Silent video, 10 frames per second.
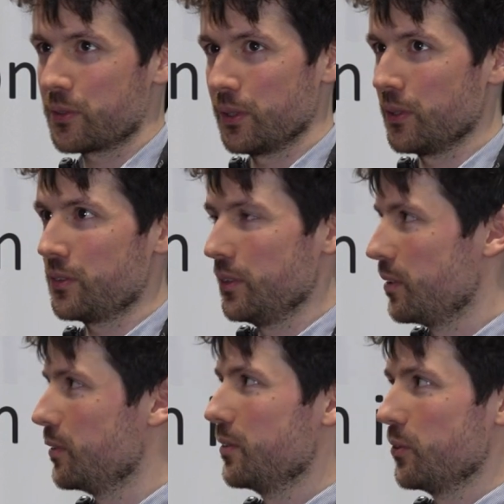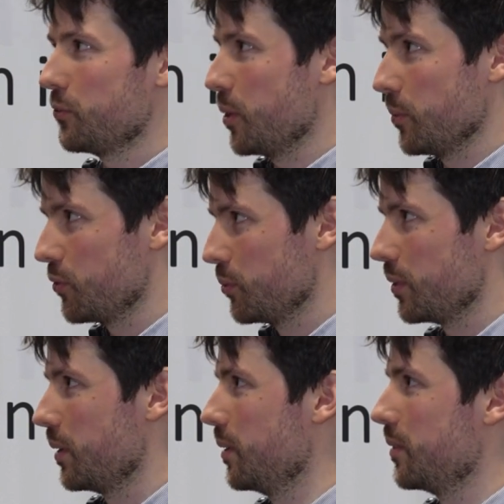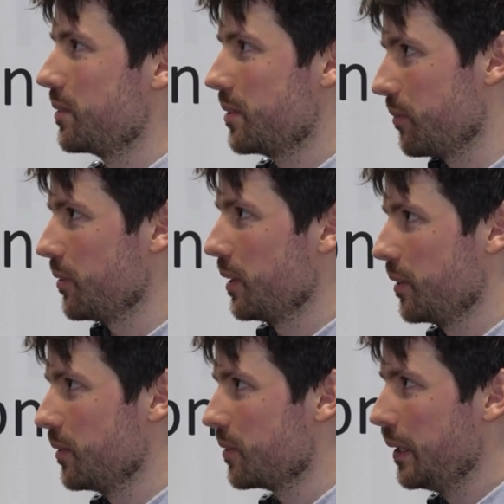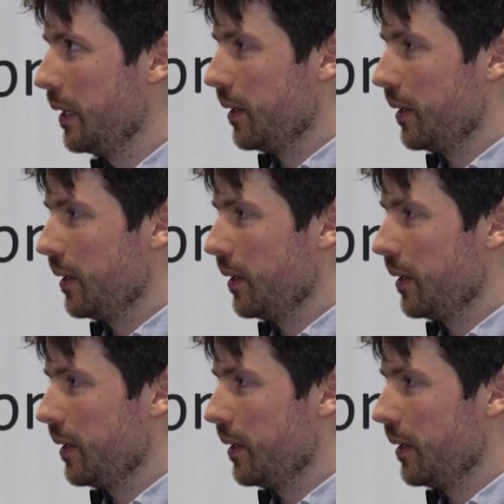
the synthesis of pharmaceuticals, stuff like this.